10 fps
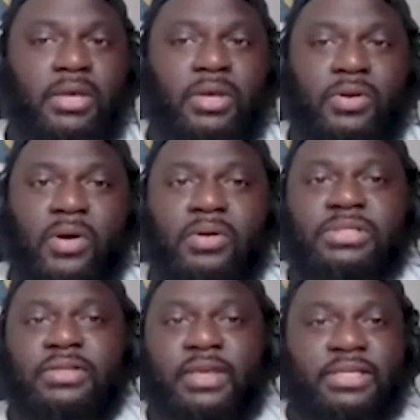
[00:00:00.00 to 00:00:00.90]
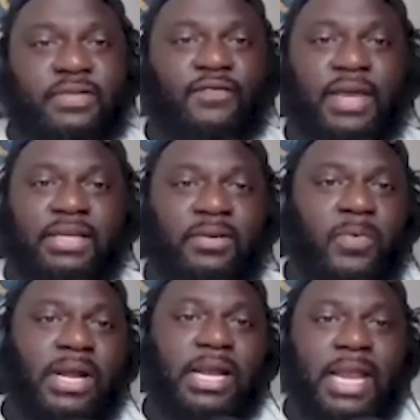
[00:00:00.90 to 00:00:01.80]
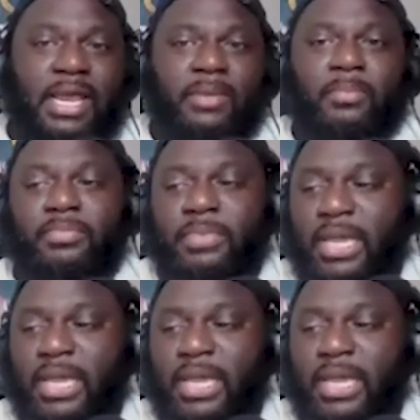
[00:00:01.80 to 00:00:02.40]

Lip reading: it's affecting 1 in